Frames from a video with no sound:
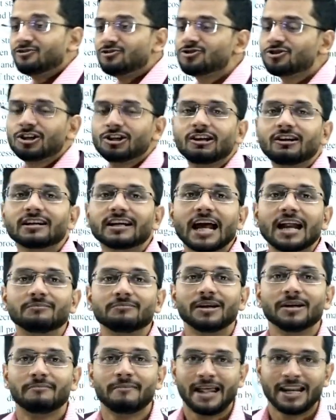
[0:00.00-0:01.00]
engineer
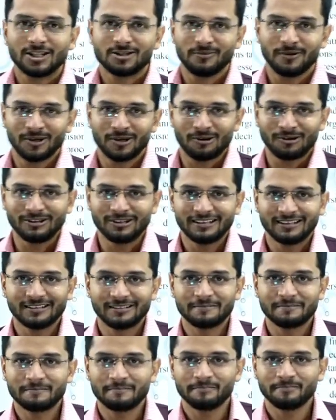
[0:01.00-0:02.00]
can be a management
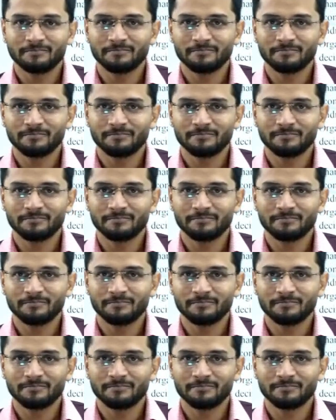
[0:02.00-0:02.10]
auditor.